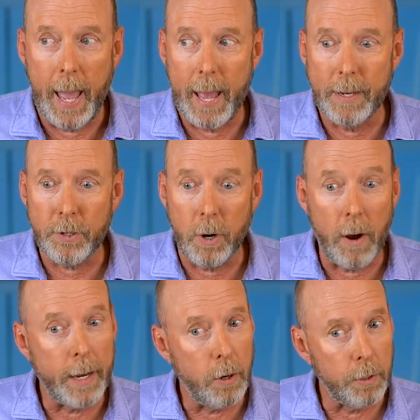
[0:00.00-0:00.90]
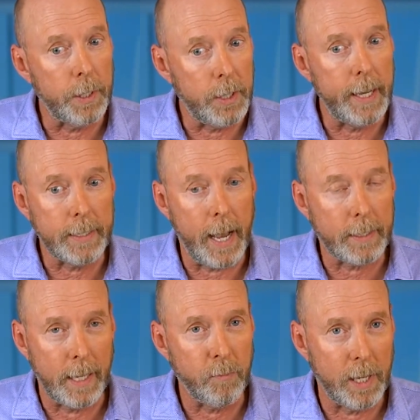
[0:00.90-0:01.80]
And so I know that the
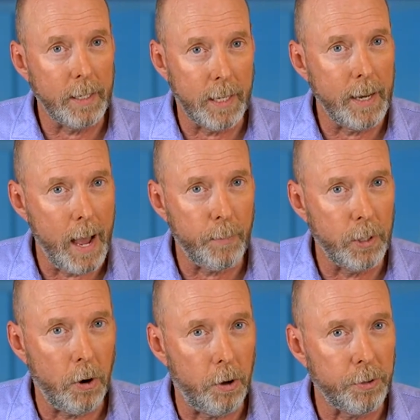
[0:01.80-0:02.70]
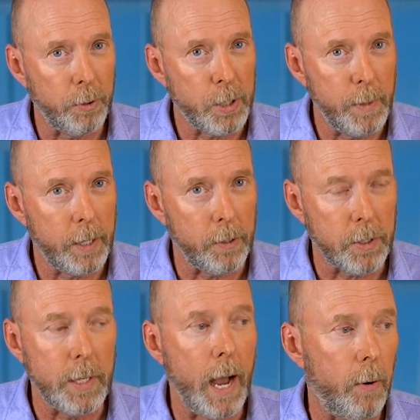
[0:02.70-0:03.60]
exact same thing didn't happen to all 3 speakers.
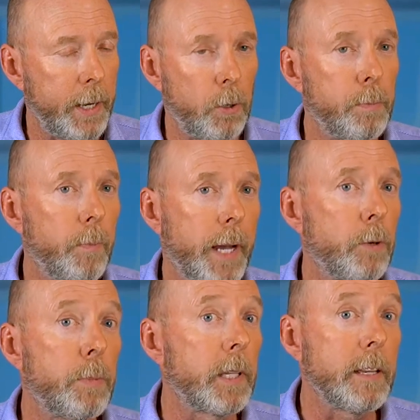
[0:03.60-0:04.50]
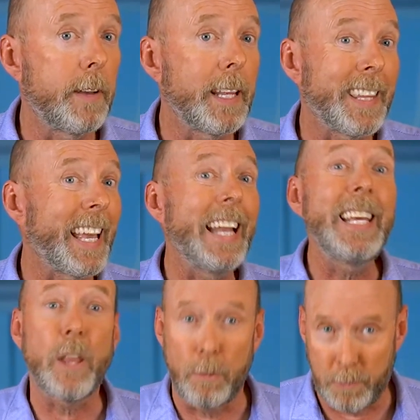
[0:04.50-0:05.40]
And now I don't believe anything
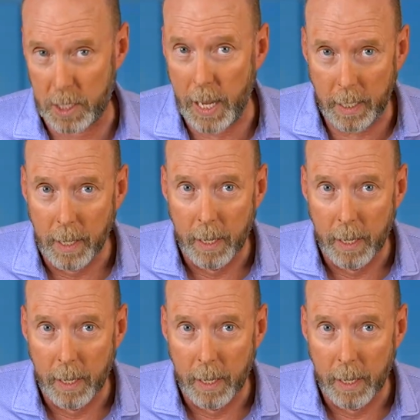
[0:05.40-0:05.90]
any of them say.